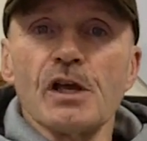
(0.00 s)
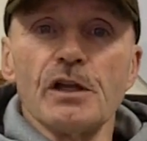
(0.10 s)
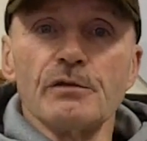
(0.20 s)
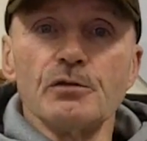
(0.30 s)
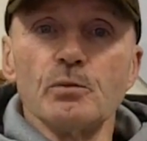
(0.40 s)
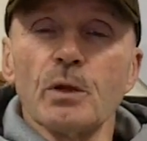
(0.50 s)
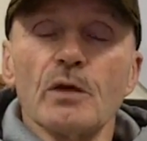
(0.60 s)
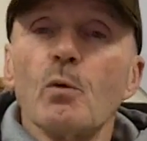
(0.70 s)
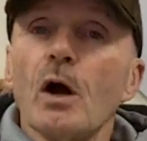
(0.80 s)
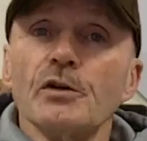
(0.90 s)
and if you
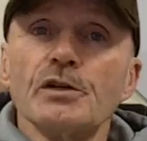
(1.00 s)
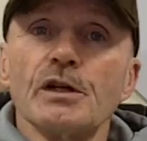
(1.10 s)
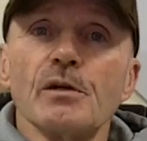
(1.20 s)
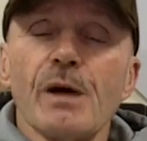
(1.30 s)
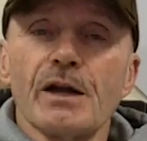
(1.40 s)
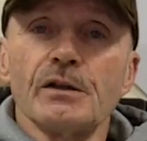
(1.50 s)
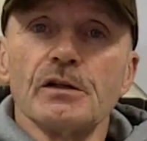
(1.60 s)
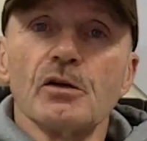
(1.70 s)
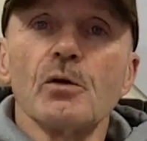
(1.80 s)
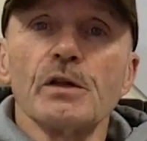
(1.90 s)
play well, you can come out of
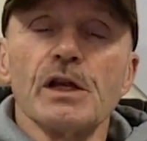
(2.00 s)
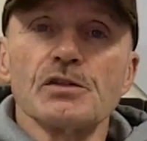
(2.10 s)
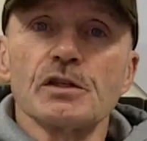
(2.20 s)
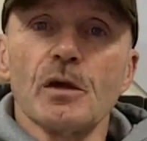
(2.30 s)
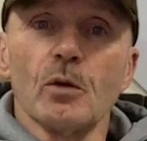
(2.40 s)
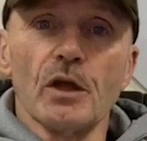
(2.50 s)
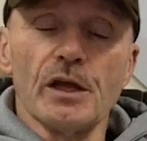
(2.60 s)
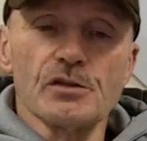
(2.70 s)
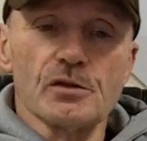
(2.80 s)
there and go to the NCAA.